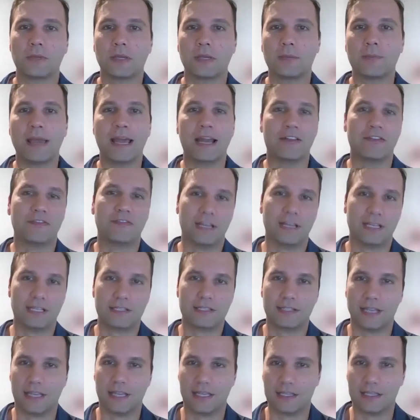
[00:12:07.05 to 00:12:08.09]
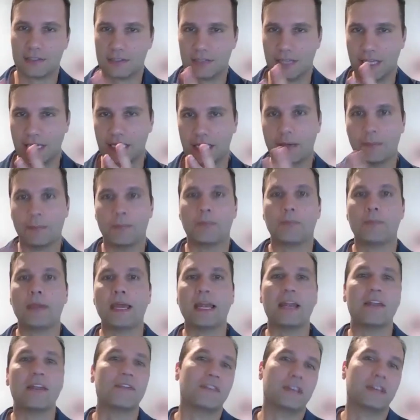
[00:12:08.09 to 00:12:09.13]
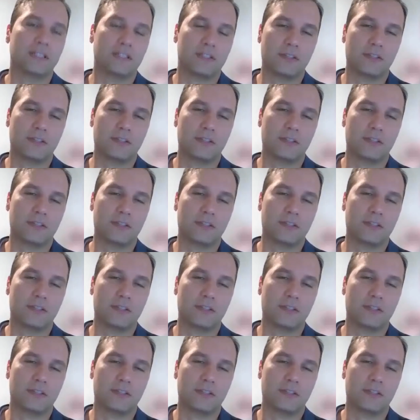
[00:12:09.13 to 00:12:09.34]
manifest as like a benefit